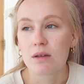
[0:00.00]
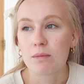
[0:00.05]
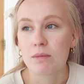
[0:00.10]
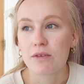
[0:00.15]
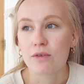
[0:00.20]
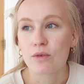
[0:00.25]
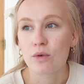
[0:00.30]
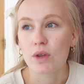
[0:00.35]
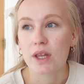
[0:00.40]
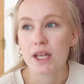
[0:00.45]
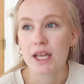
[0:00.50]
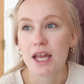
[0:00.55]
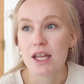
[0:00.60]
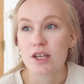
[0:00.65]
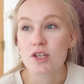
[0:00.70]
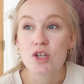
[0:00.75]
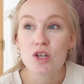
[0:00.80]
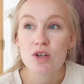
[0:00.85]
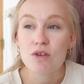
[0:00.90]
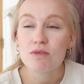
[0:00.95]
before they
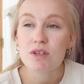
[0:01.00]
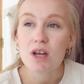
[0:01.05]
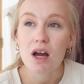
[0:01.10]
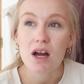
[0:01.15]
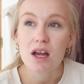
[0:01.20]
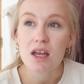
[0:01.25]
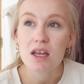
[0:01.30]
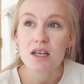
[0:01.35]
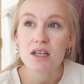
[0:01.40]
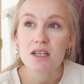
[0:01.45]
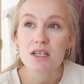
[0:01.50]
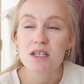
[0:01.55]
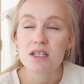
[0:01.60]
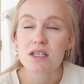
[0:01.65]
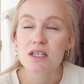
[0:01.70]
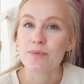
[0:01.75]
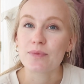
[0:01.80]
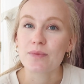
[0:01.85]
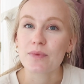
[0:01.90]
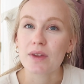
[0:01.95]
get too tired,
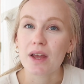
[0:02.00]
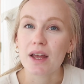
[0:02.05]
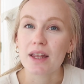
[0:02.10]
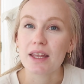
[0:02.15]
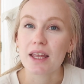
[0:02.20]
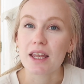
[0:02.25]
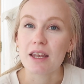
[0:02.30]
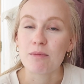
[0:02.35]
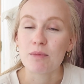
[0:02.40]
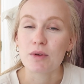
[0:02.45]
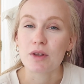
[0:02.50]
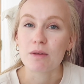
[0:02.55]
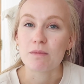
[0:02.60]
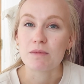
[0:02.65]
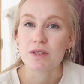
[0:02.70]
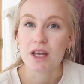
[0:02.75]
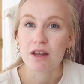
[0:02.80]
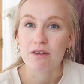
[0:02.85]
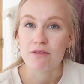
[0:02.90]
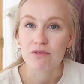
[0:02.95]
and then put
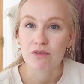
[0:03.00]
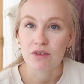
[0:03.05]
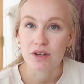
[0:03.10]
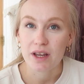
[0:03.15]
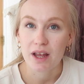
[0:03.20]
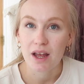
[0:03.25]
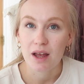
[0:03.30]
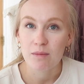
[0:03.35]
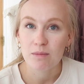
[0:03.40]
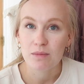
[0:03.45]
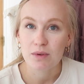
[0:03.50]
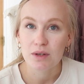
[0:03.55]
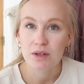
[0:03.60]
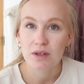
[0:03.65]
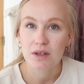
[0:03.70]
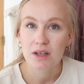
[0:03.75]
them down for a nap.